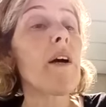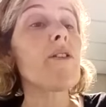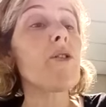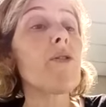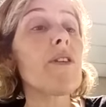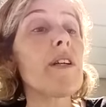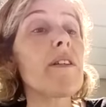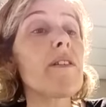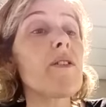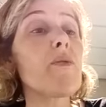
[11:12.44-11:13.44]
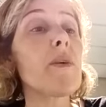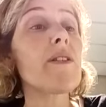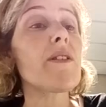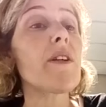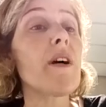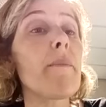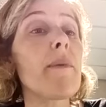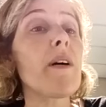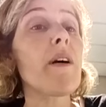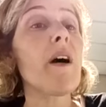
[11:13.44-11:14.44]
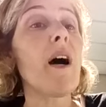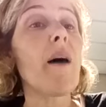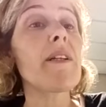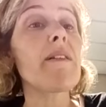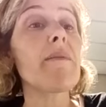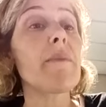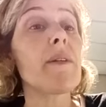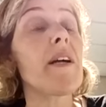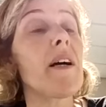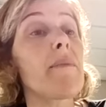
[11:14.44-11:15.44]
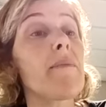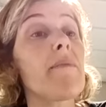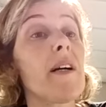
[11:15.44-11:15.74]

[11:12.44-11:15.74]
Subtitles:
you know, they needed wisdom. I mean, they were